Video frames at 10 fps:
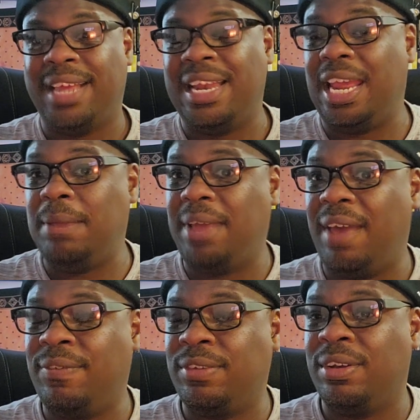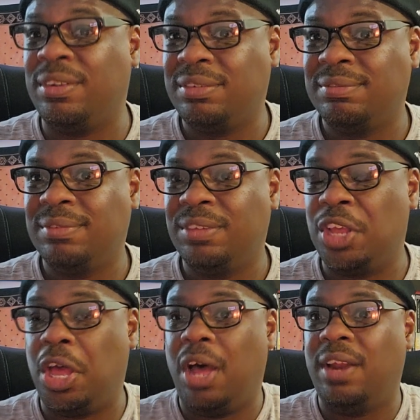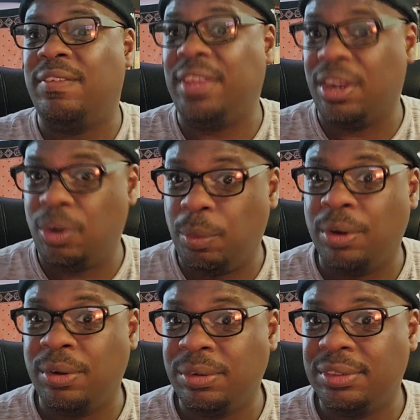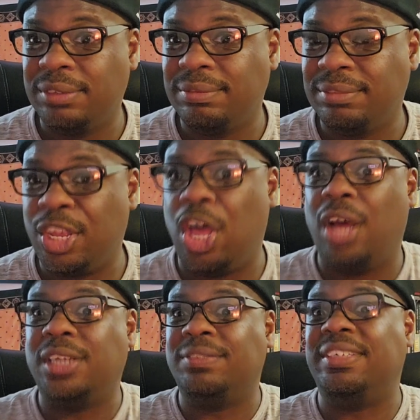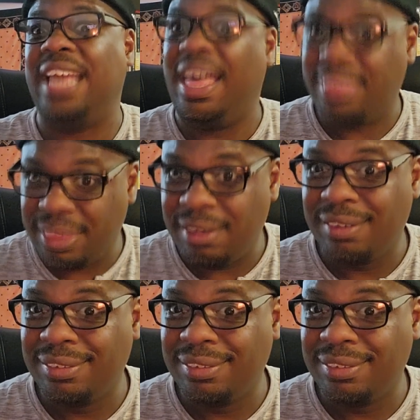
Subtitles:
named after the god of the underworld, the god of death.